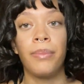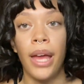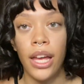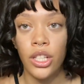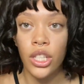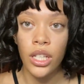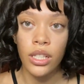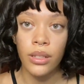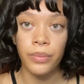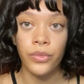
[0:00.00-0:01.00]

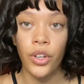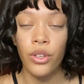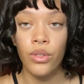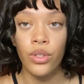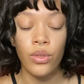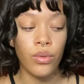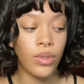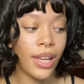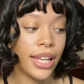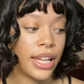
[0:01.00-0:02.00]
pages for you to
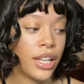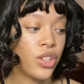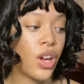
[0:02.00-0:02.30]
sign in.